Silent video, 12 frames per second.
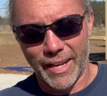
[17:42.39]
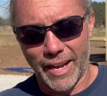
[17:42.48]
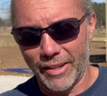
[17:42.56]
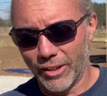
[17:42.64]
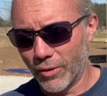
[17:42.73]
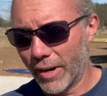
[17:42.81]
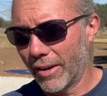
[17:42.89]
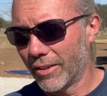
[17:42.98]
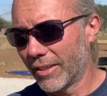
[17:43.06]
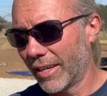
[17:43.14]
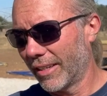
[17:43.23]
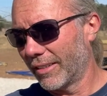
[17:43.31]
And the crowd
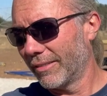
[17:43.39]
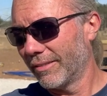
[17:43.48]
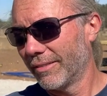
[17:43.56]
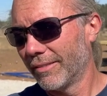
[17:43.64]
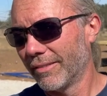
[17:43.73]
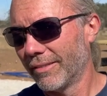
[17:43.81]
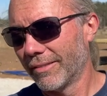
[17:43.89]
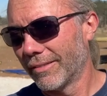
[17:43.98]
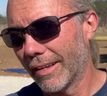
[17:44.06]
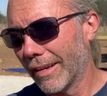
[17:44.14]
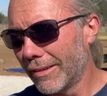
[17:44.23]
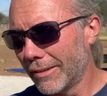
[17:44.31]
is like,
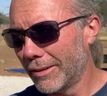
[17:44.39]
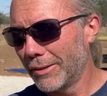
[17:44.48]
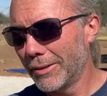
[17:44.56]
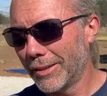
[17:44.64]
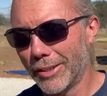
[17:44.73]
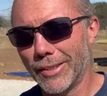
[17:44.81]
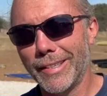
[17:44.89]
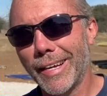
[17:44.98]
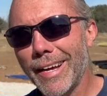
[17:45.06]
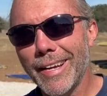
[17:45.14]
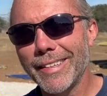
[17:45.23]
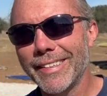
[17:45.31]
I don't know, the good
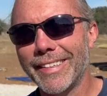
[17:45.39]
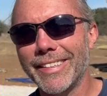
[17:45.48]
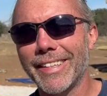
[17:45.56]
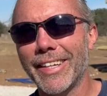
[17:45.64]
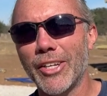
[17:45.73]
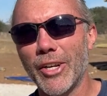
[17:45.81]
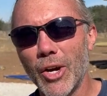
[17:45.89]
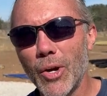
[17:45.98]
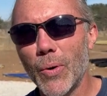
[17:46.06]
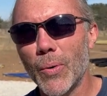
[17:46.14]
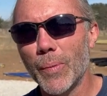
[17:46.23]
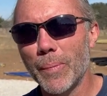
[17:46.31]
guy? And he's like,
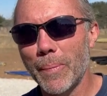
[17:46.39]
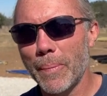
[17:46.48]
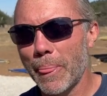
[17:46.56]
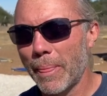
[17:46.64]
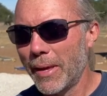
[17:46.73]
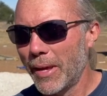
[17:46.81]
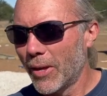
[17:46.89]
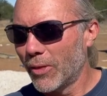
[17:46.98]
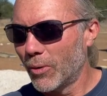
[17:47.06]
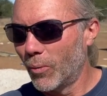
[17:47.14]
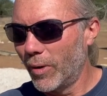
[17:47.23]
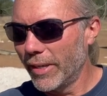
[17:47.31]
no.
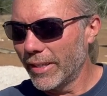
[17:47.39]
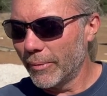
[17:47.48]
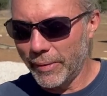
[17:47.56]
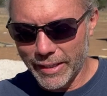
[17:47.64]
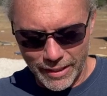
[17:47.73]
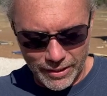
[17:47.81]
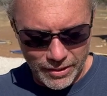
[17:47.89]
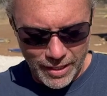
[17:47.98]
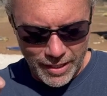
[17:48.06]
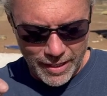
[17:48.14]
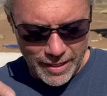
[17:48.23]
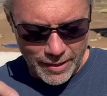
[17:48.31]
The one that, because
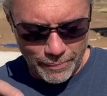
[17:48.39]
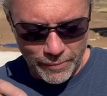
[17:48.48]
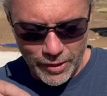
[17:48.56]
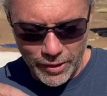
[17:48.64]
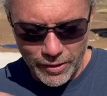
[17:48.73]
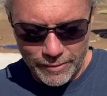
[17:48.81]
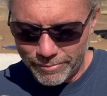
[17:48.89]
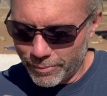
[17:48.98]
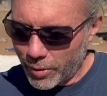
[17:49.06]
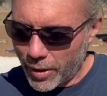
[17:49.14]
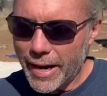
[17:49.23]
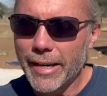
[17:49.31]

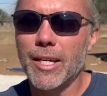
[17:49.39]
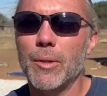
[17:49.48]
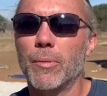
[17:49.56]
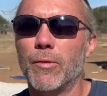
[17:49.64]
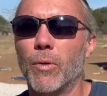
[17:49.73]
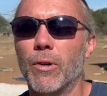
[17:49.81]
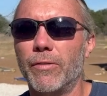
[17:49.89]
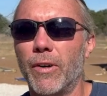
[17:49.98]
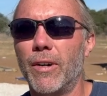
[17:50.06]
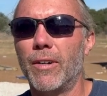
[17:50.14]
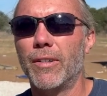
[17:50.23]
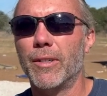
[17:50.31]
pride comes before a
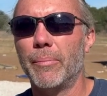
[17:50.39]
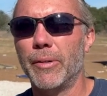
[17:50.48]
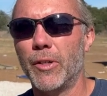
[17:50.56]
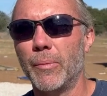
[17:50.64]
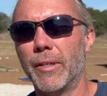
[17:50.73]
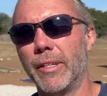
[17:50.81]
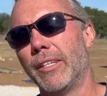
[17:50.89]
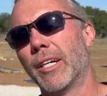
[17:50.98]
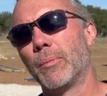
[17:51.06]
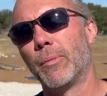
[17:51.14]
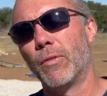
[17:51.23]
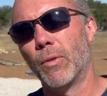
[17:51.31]
fall, but humility
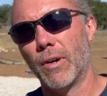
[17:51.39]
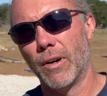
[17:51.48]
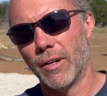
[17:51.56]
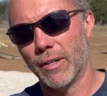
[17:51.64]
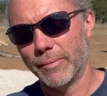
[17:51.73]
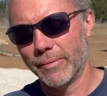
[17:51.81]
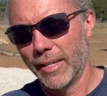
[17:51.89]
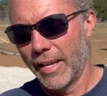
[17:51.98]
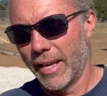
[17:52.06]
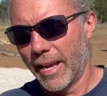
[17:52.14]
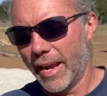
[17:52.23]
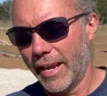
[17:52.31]
comes before honor.
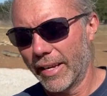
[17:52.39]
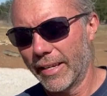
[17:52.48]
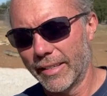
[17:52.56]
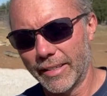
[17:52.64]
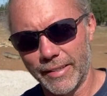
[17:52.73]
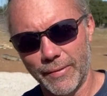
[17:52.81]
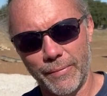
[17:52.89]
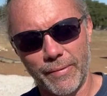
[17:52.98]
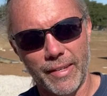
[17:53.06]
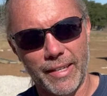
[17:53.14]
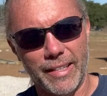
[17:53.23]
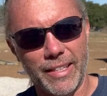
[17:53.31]
And
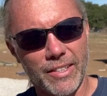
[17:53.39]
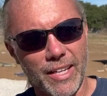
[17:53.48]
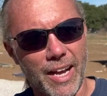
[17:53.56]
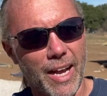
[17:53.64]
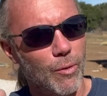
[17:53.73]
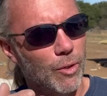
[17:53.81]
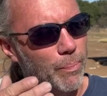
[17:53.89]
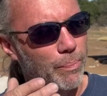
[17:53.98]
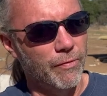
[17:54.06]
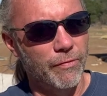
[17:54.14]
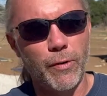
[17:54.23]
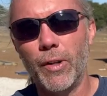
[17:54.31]
this guy was
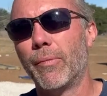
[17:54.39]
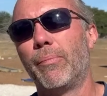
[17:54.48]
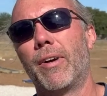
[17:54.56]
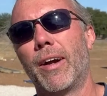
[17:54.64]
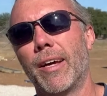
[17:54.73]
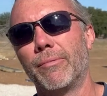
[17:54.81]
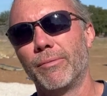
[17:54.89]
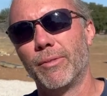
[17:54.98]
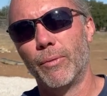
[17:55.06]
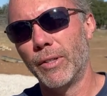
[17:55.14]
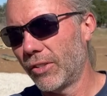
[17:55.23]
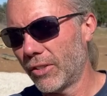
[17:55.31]
full of pride,
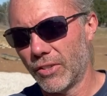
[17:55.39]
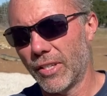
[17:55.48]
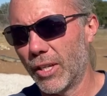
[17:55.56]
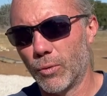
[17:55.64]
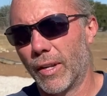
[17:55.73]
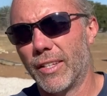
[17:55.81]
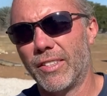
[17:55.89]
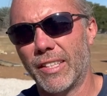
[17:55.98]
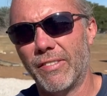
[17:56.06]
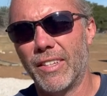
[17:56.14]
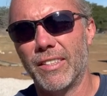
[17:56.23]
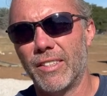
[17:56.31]
which is a sin. It's one of the
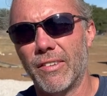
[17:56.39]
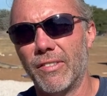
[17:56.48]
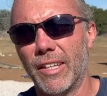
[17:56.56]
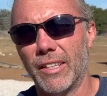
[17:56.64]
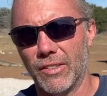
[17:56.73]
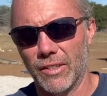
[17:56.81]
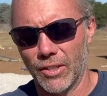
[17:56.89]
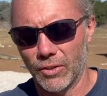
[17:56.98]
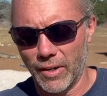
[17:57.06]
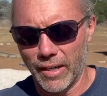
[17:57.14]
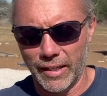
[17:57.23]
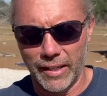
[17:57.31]
seven, seven deadly sins,
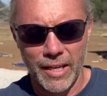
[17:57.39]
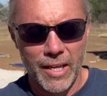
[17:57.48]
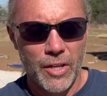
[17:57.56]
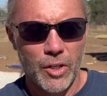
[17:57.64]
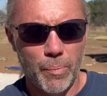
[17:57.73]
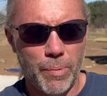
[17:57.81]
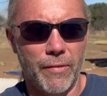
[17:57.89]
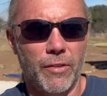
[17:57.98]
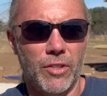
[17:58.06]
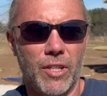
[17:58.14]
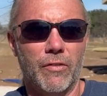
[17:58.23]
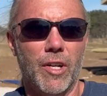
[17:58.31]
right? Like you puff
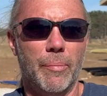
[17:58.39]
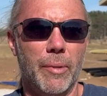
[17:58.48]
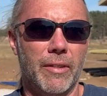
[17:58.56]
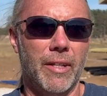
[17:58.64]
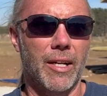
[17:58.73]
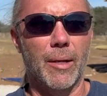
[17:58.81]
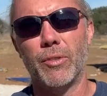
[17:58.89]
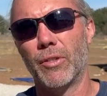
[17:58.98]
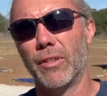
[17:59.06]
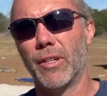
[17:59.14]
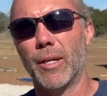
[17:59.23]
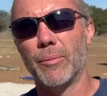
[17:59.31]
yourself up and you think, I'm so
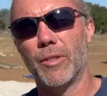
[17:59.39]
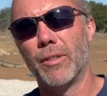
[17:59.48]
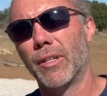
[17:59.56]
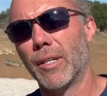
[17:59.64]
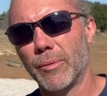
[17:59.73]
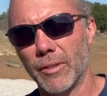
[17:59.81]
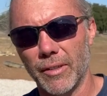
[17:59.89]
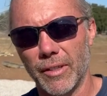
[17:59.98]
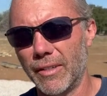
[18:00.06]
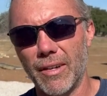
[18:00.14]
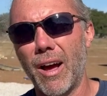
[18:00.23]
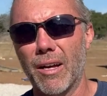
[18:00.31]
good, I'm so good, I'm so good.
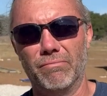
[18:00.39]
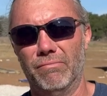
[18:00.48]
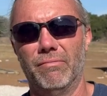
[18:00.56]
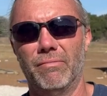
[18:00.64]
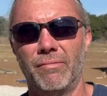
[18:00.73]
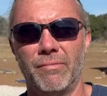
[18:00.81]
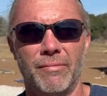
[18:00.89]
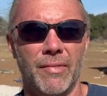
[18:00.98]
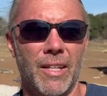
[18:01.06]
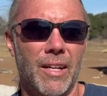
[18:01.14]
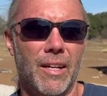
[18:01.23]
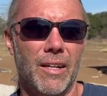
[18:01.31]
You're not.
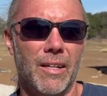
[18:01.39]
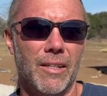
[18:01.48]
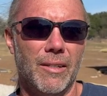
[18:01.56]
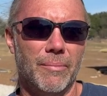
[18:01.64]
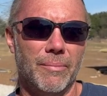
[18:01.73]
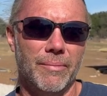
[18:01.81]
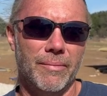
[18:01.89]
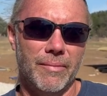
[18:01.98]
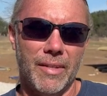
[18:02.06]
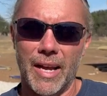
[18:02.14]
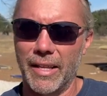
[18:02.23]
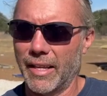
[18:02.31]
Um,
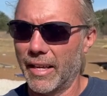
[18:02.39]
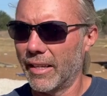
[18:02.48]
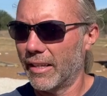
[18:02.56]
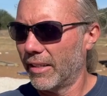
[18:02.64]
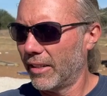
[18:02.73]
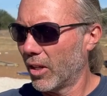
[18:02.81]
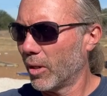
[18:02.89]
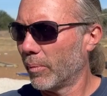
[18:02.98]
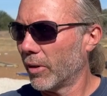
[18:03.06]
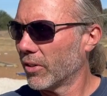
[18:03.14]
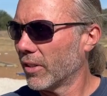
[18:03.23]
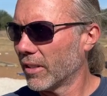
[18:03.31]
and then the other
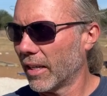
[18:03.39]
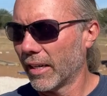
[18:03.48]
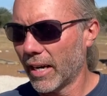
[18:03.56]
person is like,